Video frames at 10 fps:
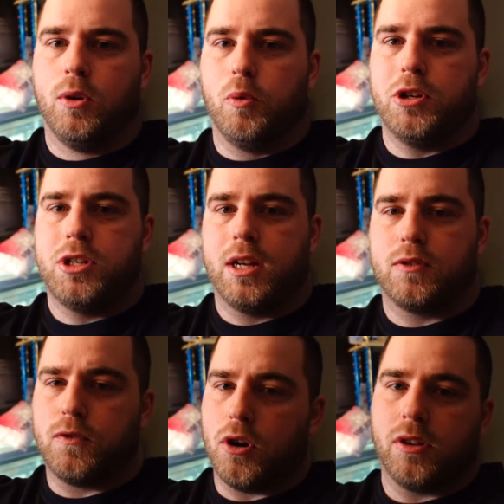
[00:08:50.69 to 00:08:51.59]
which takes
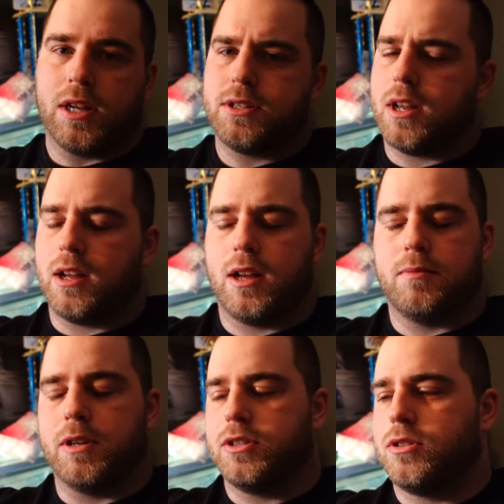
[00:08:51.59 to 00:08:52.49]
far less time
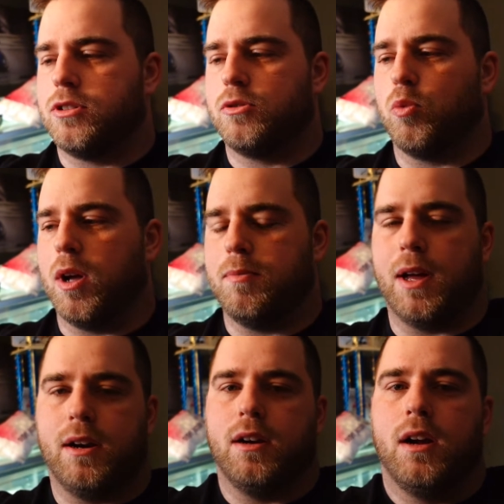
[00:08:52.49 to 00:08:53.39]
and it's just way
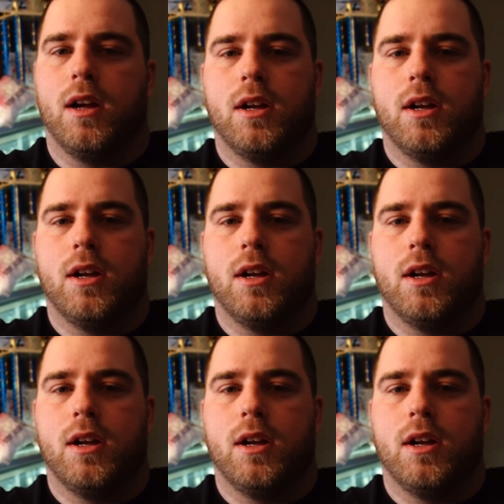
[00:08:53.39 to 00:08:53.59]
better.